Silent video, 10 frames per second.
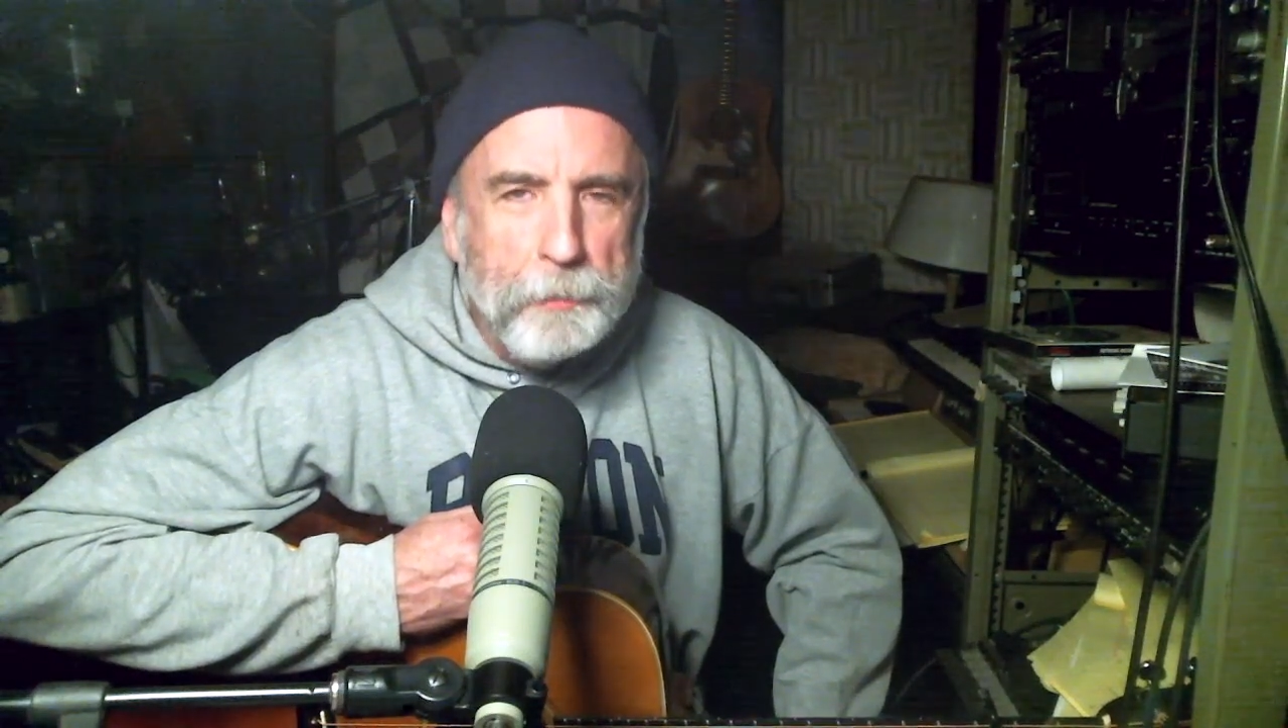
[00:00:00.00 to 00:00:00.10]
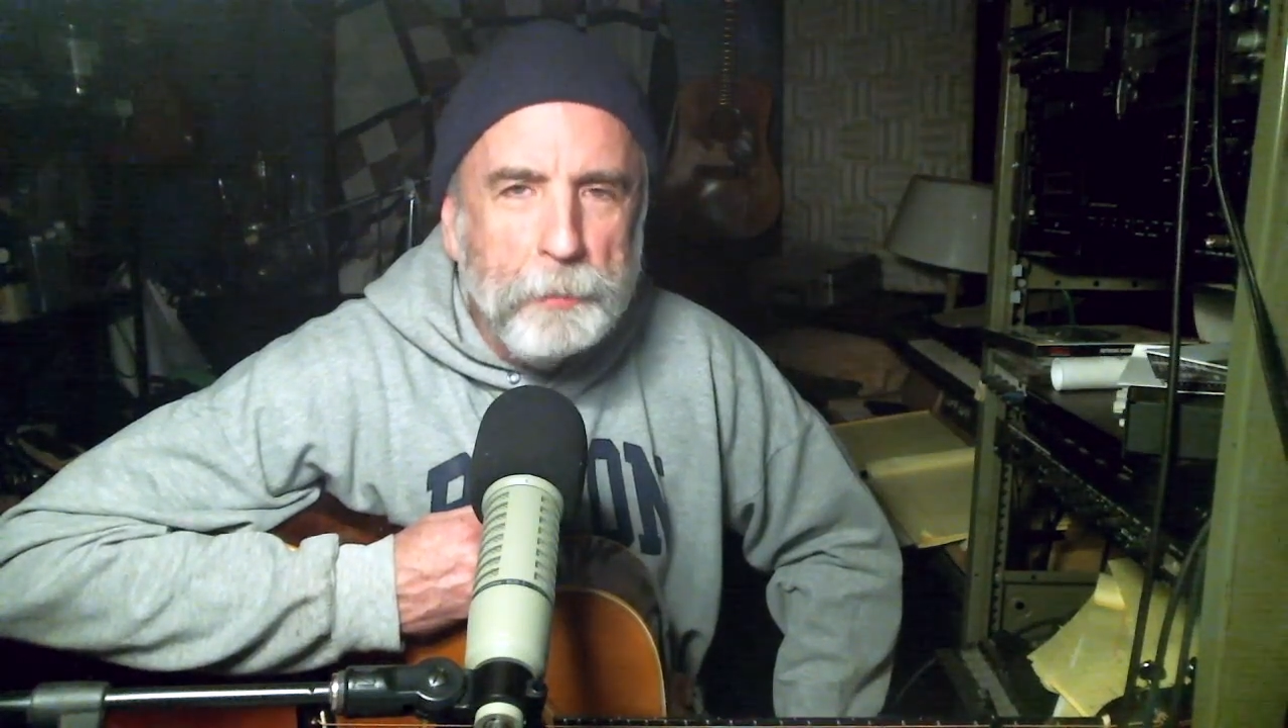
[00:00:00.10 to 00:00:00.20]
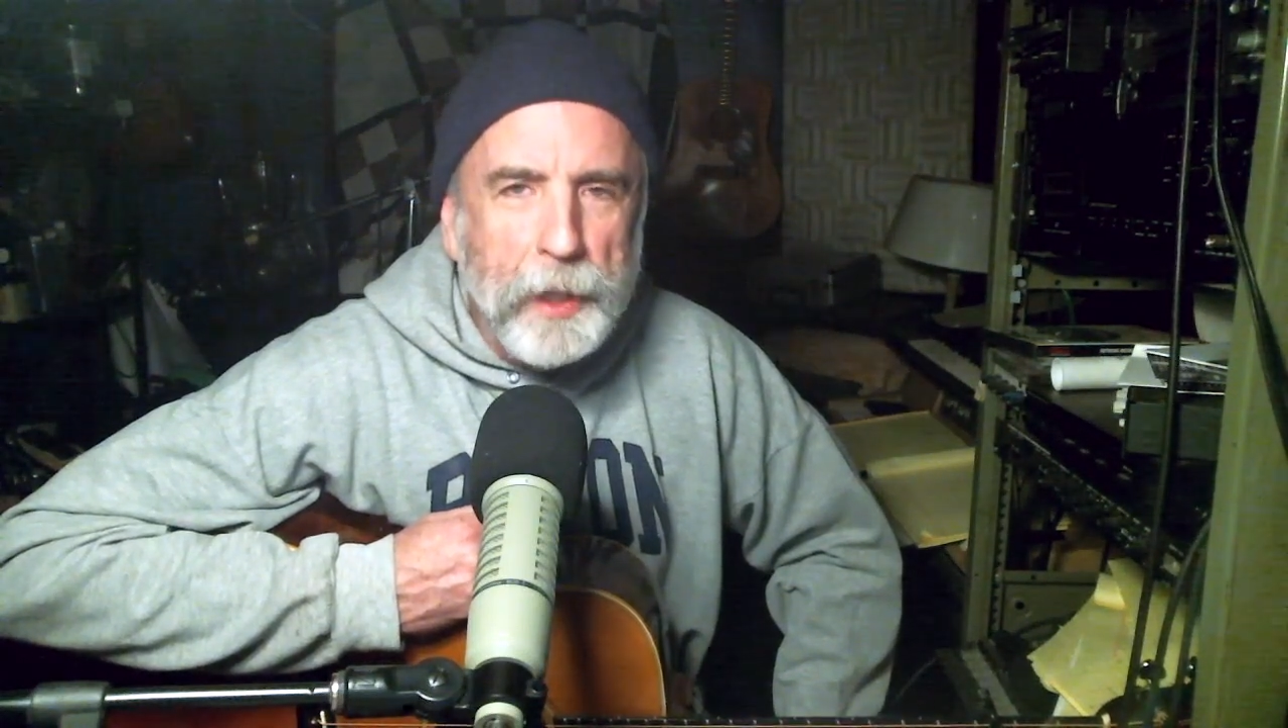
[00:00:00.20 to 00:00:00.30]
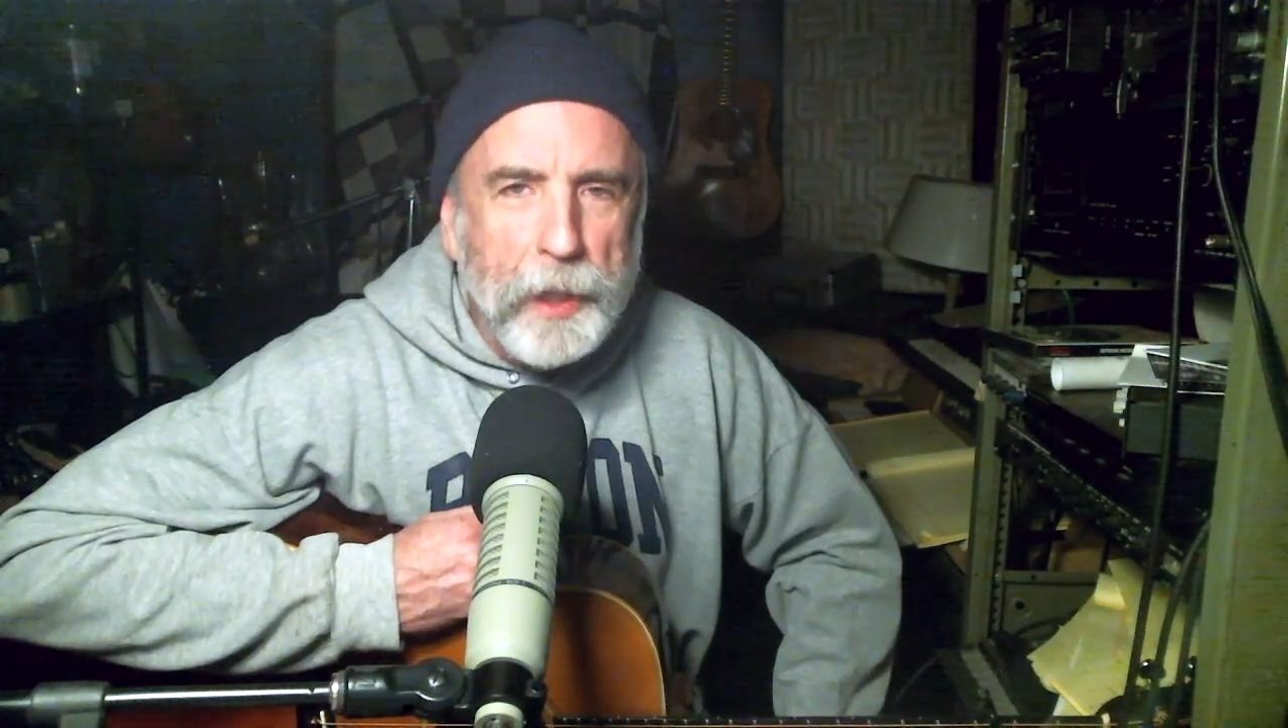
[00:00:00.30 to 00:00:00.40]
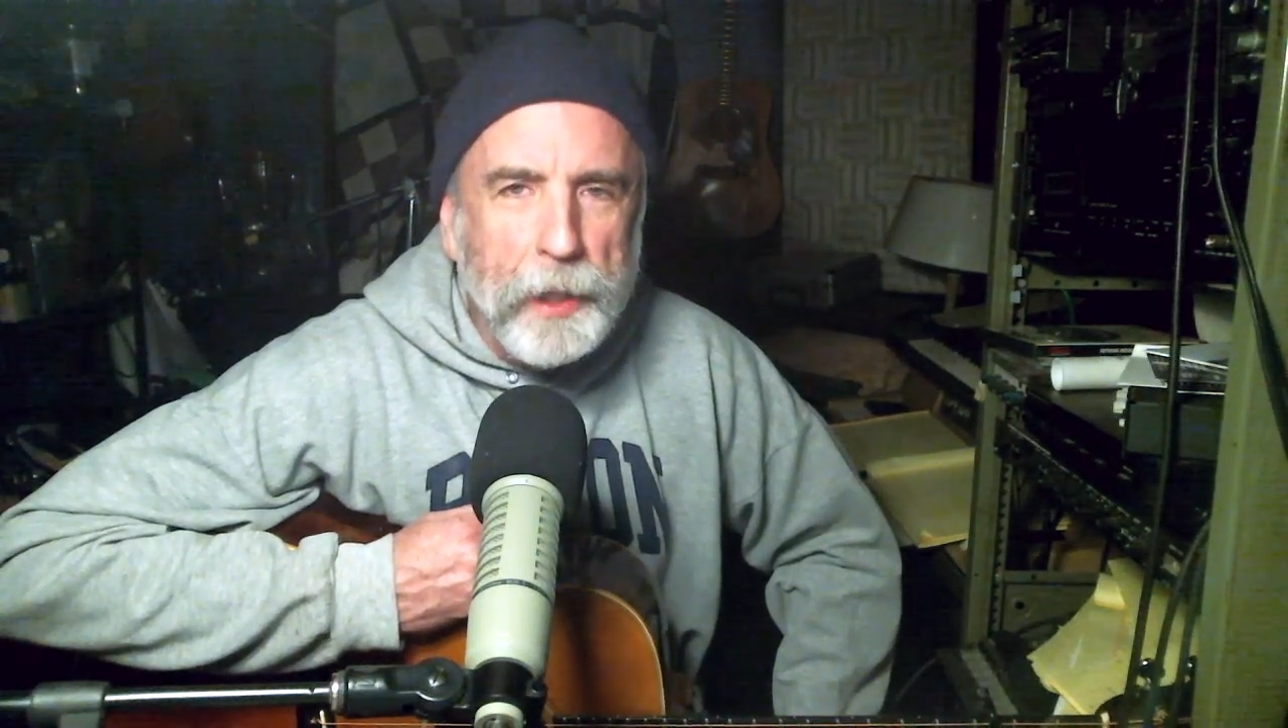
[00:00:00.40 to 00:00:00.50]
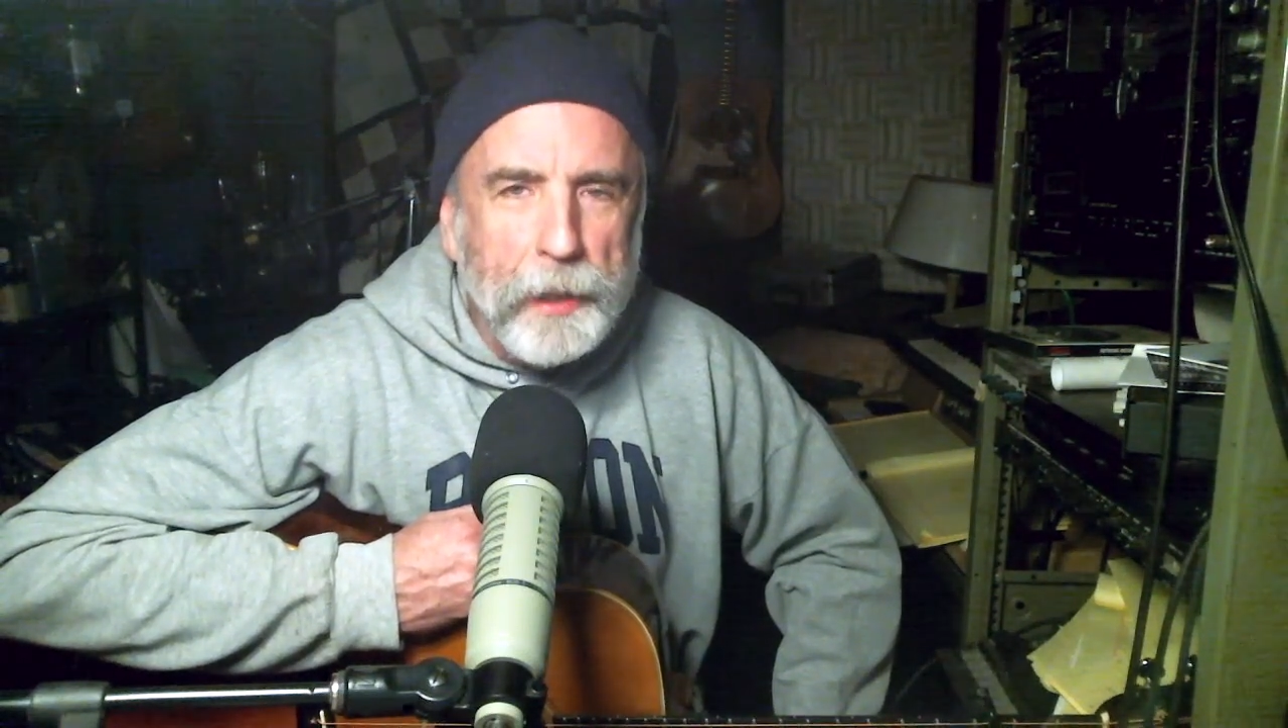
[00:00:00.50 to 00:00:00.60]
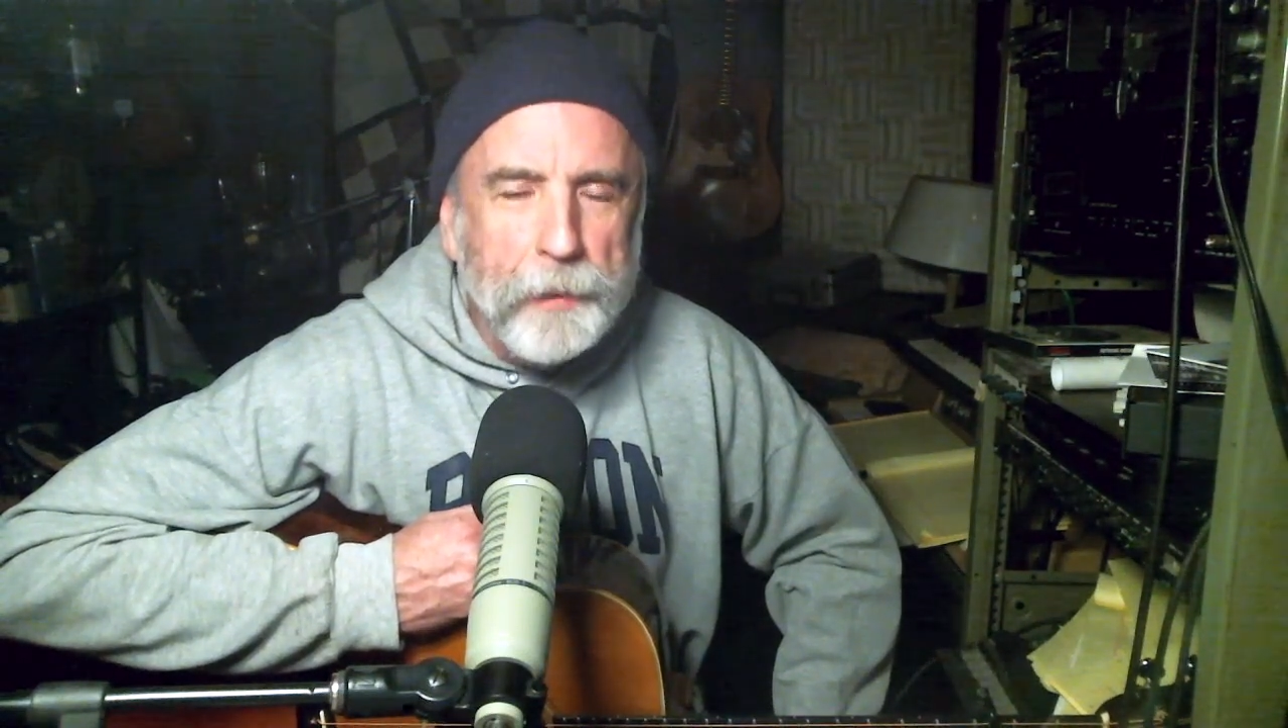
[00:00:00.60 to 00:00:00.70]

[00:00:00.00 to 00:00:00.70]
Billy.